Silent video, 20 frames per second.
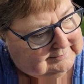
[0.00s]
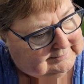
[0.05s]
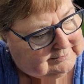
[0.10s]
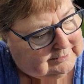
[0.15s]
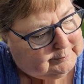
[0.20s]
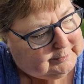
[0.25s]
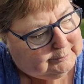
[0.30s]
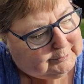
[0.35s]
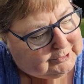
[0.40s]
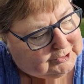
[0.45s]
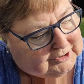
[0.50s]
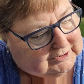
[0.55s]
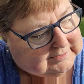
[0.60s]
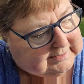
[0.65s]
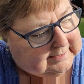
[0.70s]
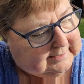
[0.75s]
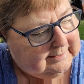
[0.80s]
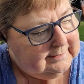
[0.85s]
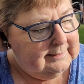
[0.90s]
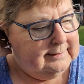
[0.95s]
So I've been watching
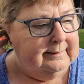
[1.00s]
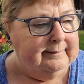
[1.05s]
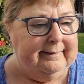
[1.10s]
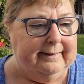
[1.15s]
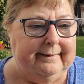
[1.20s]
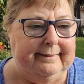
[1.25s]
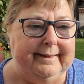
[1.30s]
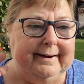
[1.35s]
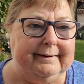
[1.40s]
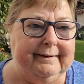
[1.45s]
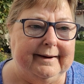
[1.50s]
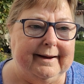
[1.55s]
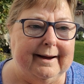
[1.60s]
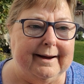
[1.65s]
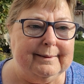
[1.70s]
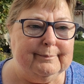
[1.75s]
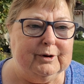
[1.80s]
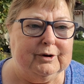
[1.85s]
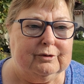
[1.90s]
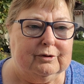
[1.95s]
that. And then I
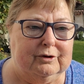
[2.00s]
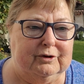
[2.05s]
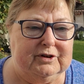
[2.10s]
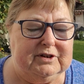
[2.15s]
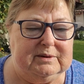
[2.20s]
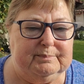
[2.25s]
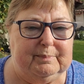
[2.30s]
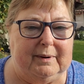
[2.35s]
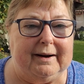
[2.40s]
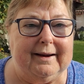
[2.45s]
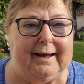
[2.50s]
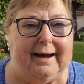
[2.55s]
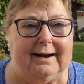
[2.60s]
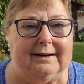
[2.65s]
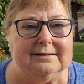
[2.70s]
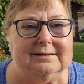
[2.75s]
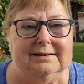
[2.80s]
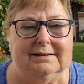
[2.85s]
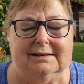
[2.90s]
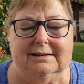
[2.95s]
came across, by
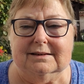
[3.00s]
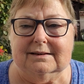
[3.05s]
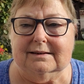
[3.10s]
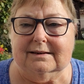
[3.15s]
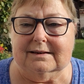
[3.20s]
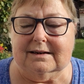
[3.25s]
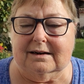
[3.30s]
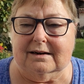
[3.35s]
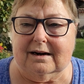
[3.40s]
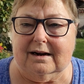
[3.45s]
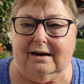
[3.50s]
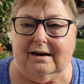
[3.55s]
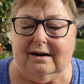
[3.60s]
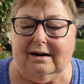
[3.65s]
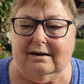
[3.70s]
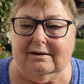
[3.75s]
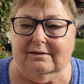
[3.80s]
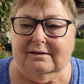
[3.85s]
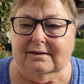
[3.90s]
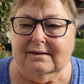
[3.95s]
accident, I don't know
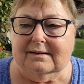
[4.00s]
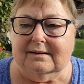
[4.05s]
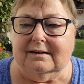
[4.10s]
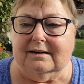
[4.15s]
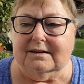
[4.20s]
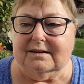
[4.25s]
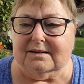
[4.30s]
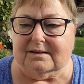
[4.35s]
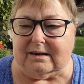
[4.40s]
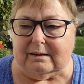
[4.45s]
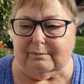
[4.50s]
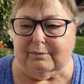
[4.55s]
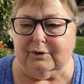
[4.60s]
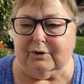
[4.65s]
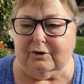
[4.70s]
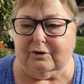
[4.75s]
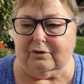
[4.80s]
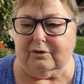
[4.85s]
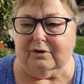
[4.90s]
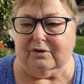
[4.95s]
how, I stumbled
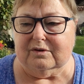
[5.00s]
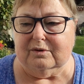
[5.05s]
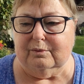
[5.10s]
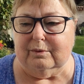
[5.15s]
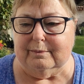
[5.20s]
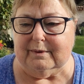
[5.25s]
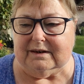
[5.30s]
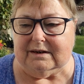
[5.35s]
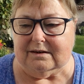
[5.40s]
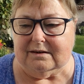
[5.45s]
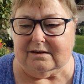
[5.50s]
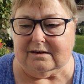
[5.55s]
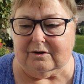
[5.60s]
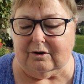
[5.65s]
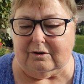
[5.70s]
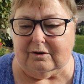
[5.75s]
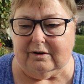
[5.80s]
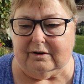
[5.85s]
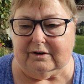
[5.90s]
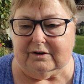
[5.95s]
across a woman in
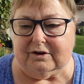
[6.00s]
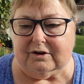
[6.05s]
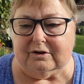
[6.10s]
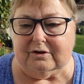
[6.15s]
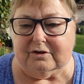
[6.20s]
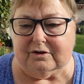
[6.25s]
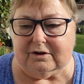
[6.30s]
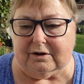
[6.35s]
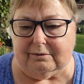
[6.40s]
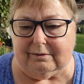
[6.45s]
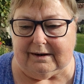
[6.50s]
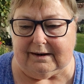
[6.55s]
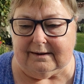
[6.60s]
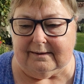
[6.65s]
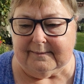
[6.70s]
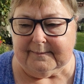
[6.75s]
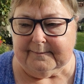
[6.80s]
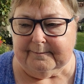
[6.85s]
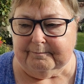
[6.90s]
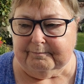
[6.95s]
Scotland who's
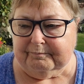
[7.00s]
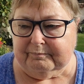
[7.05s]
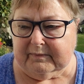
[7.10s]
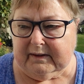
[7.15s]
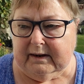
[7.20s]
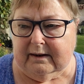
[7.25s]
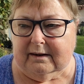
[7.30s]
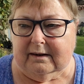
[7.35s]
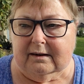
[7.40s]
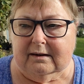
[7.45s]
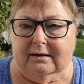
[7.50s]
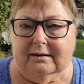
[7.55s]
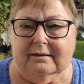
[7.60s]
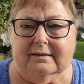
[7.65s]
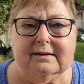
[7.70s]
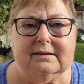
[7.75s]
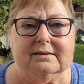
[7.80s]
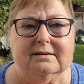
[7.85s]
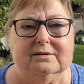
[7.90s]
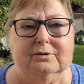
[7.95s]
doing
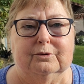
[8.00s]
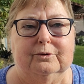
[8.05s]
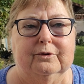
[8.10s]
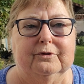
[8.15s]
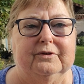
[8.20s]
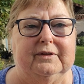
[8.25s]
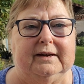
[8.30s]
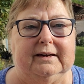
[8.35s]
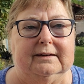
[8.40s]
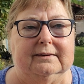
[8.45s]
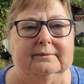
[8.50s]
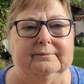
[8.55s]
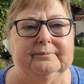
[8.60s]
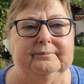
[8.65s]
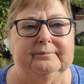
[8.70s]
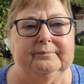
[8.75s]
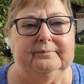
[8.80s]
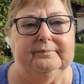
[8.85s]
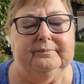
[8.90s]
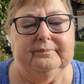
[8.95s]
this sort of thing,
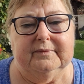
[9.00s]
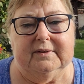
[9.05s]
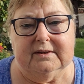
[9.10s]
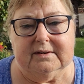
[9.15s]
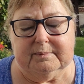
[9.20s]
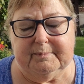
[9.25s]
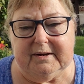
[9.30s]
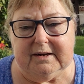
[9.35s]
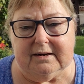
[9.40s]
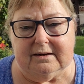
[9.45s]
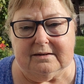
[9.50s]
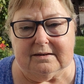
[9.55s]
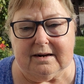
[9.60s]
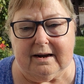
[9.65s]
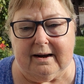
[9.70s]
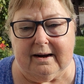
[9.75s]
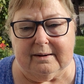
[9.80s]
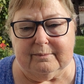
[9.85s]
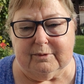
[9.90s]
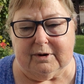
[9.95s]
speaking to
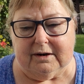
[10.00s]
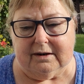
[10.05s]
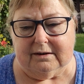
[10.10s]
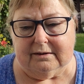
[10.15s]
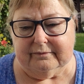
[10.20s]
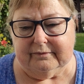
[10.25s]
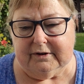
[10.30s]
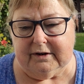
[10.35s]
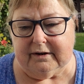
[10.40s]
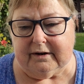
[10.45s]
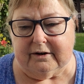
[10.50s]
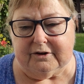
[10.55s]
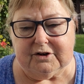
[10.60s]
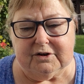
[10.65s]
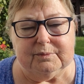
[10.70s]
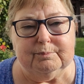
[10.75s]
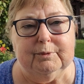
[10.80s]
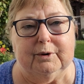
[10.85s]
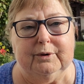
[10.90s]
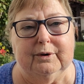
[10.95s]
camera,
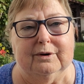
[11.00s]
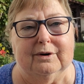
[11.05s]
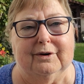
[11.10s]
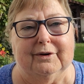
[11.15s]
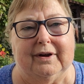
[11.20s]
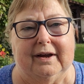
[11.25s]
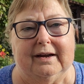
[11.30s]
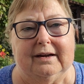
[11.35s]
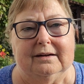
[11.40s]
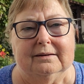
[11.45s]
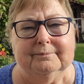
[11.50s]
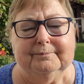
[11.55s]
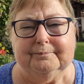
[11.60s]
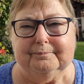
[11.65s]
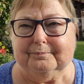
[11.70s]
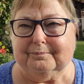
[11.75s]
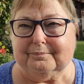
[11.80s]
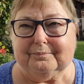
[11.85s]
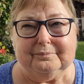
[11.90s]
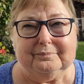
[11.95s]
just monologuing,
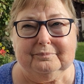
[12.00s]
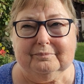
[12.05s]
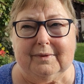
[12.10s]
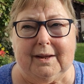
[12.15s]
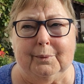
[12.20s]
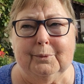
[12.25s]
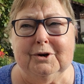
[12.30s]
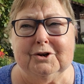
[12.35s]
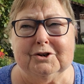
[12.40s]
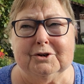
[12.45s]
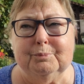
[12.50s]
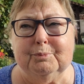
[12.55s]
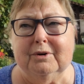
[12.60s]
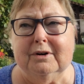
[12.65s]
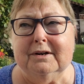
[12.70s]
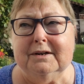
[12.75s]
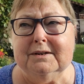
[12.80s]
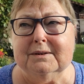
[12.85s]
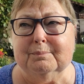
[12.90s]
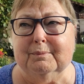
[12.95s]
which
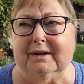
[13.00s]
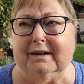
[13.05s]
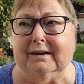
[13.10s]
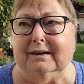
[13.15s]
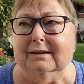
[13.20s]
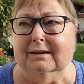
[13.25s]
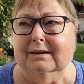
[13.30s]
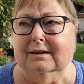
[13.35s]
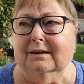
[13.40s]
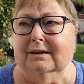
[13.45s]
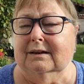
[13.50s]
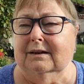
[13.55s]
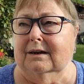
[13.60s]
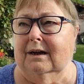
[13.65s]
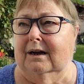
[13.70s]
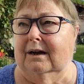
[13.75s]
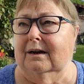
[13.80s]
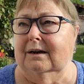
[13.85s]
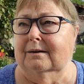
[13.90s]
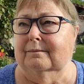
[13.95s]
surprised me.
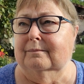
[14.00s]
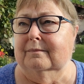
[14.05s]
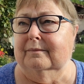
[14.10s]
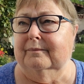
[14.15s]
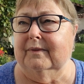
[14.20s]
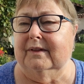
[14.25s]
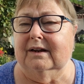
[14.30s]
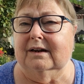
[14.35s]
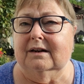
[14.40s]
It